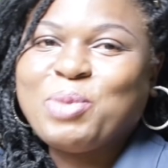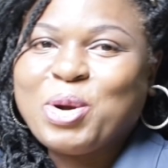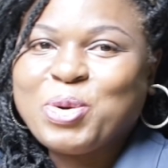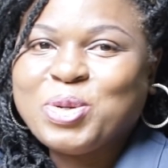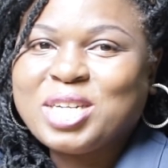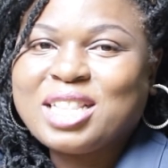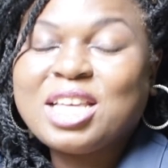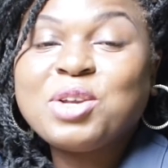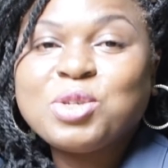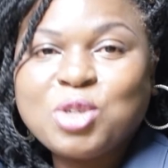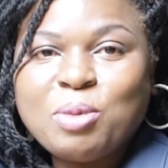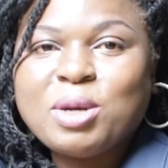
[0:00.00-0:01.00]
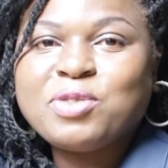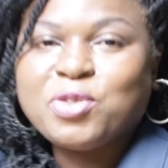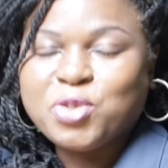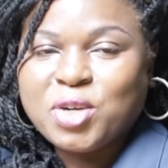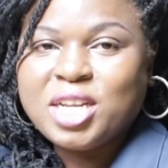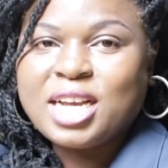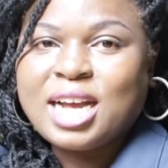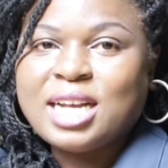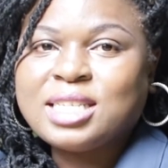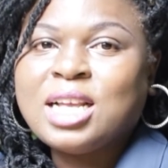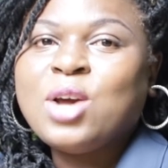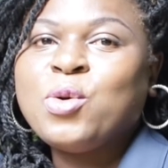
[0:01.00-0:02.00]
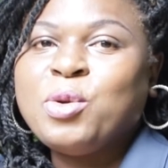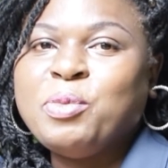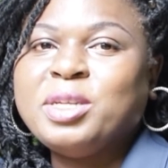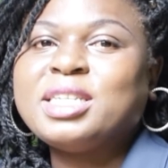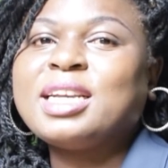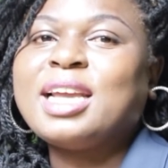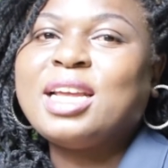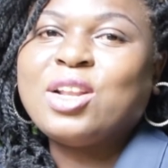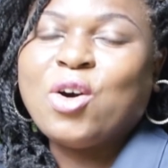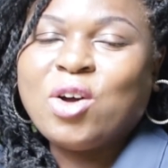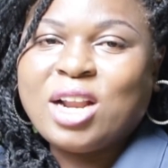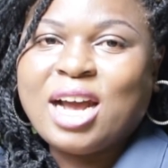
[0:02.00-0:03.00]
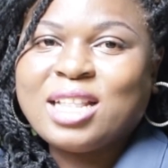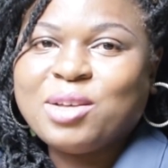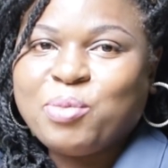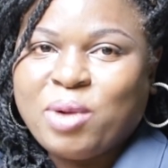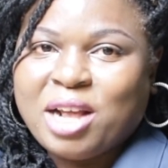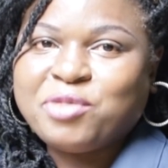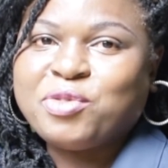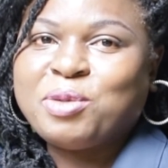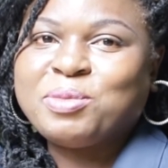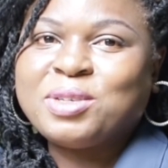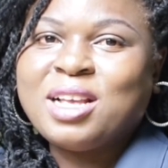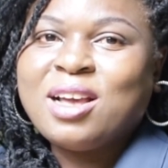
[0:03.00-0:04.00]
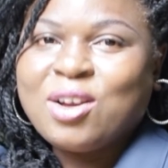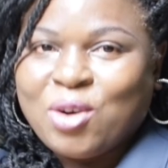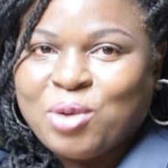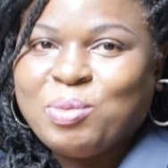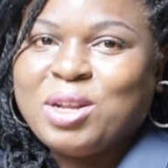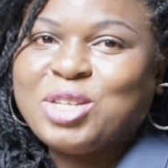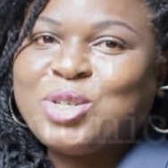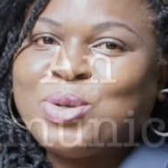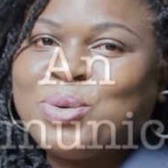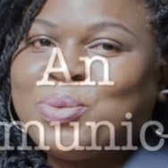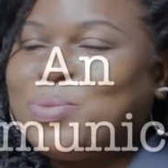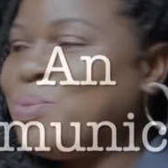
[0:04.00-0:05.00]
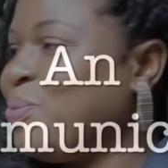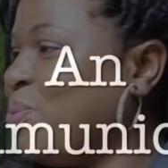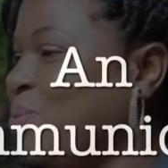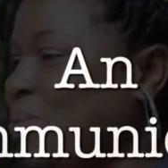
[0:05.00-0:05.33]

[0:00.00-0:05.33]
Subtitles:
Mangucha. Thank you so much for joining us. We meet again on other platforms. God bless you. Thank you.